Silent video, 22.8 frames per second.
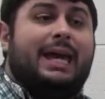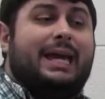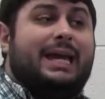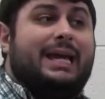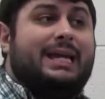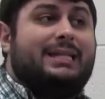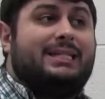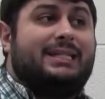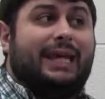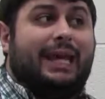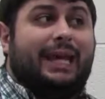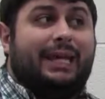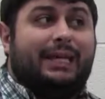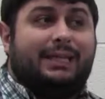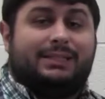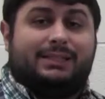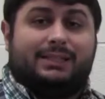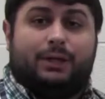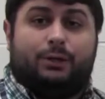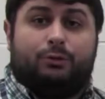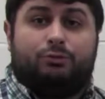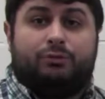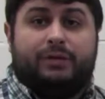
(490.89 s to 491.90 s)
it
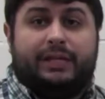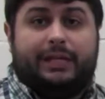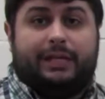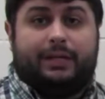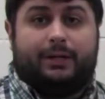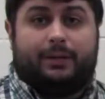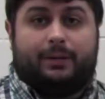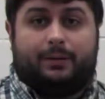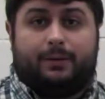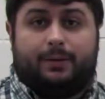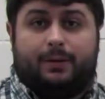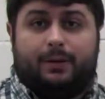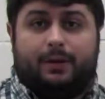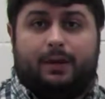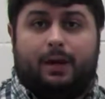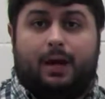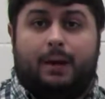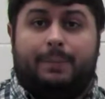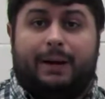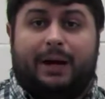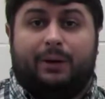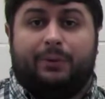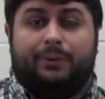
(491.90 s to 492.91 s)
takes a reader
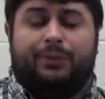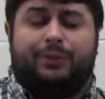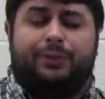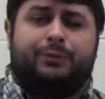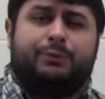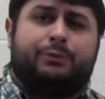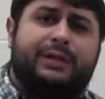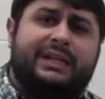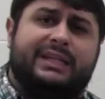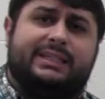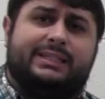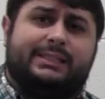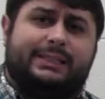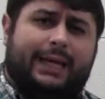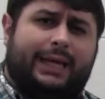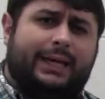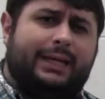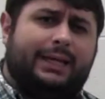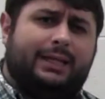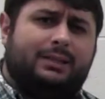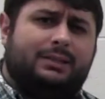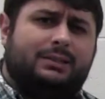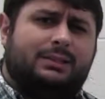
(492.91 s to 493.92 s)
about 3
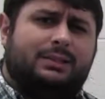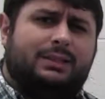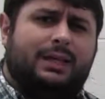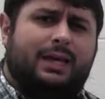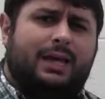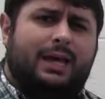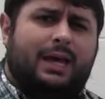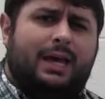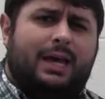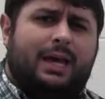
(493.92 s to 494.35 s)
seconds